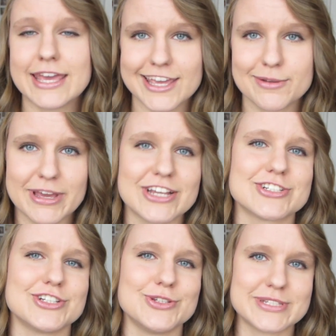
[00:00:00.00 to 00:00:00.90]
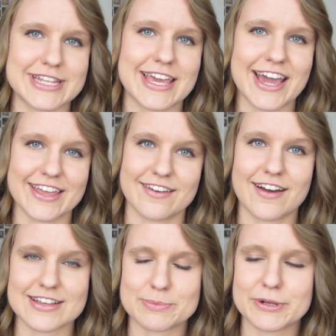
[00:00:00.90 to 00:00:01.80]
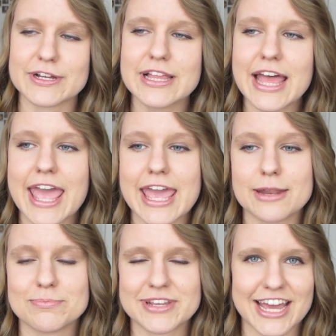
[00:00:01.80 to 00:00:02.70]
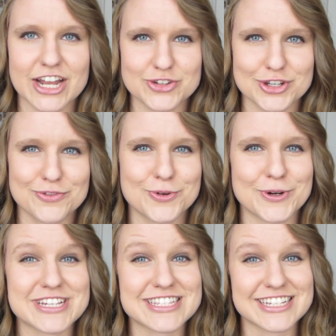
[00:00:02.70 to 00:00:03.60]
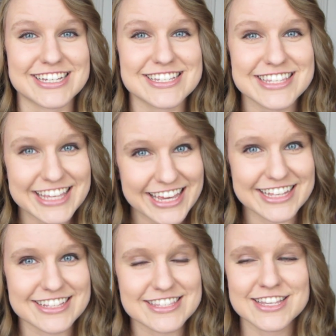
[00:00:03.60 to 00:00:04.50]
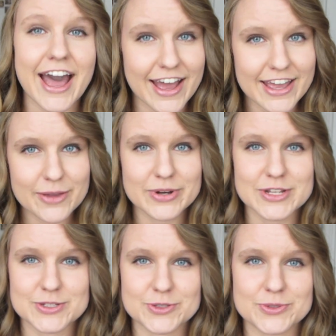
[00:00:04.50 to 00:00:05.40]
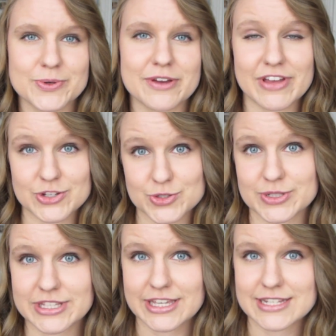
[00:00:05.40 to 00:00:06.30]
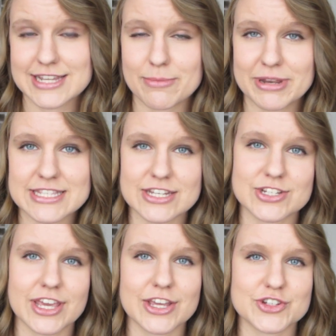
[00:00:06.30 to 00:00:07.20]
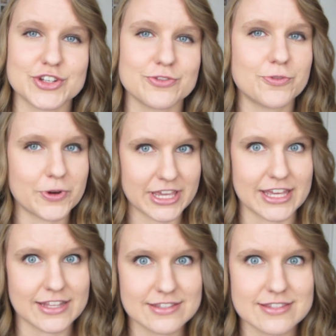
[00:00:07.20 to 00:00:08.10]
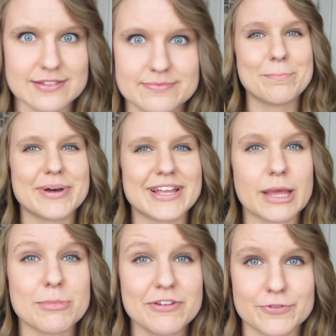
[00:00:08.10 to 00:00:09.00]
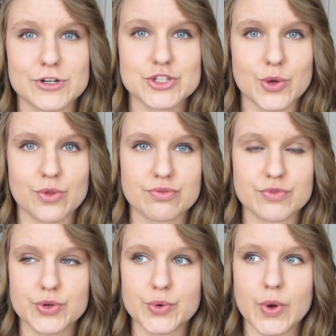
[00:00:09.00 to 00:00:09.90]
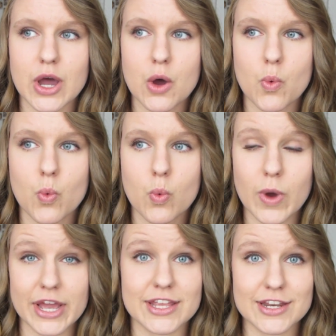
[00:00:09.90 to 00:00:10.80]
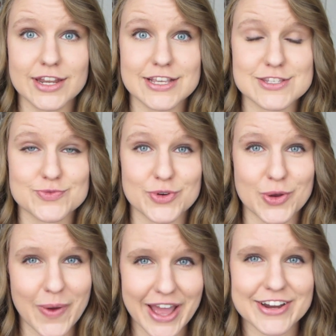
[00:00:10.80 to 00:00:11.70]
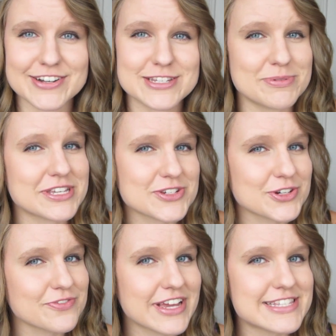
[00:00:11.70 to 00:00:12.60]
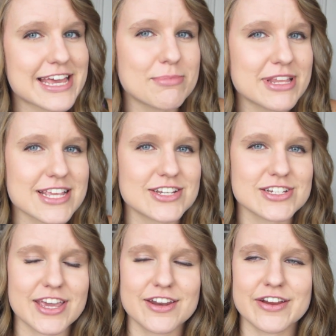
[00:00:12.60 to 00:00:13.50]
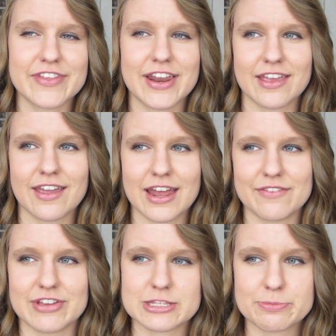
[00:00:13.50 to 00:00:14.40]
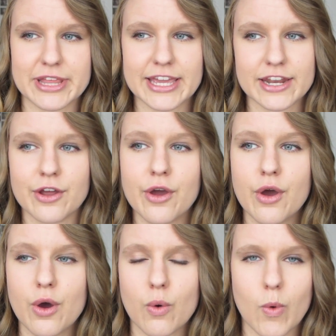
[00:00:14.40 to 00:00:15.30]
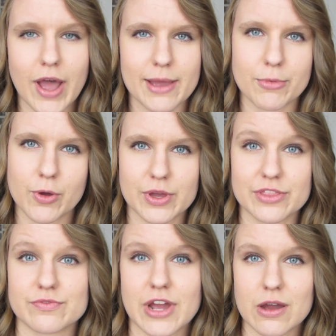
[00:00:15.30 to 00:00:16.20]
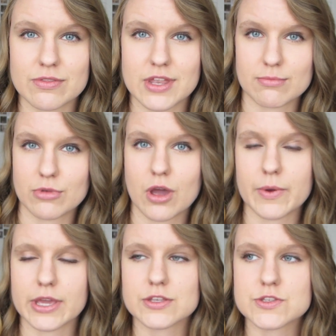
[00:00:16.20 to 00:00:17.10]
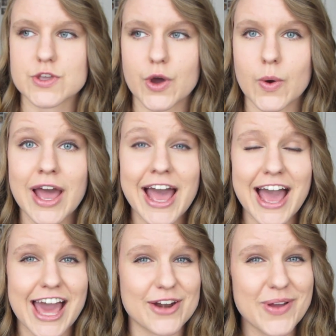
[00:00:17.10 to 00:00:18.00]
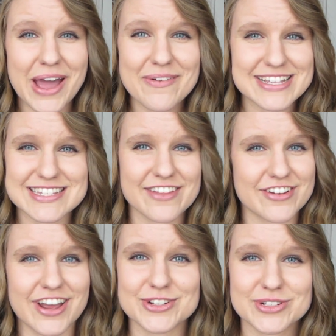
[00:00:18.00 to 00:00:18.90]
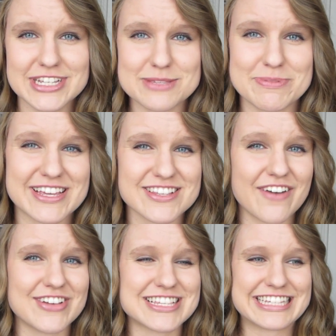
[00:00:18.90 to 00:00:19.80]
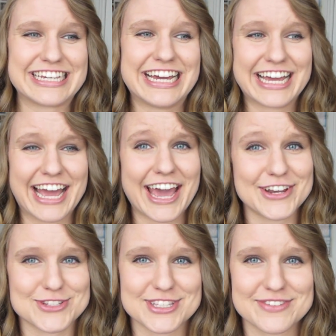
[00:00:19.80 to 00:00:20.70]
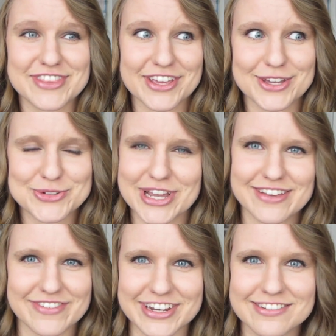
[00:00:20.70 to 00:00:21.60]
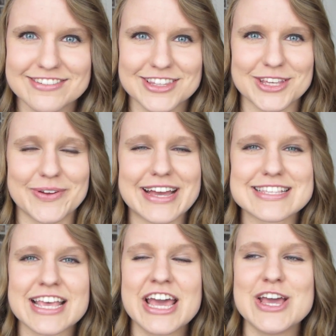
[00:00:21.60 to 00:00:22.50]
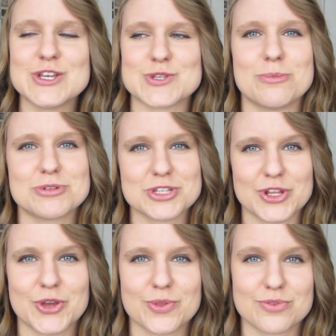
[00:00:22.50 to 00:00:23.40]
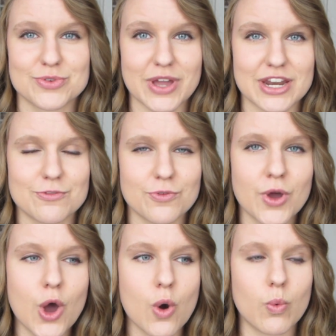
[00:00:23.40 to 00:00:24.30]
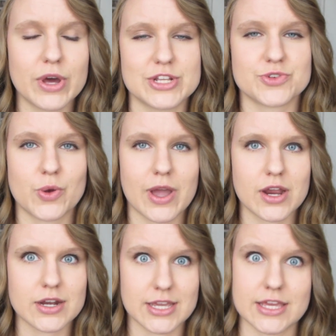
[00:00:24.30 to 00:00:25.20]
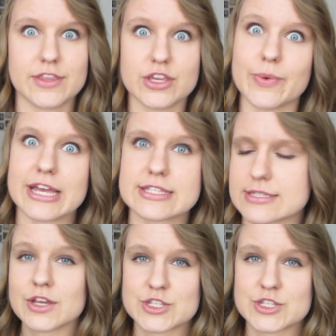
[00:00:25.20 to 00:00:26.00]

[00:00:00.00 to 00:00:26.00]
Inpatient, you stay at the hospital. And pediatric, of course, is kids. I want to do, eventually, diabetes education for kids. But let me first go through what is required to be a certified diabetes educator, and then I can kind of explain why I'm going the route that I'm going. So I don't know how it is in other countries, because obviously I just live in the country I live in, the US, so I'm just gonna go through kind of what is required in the US.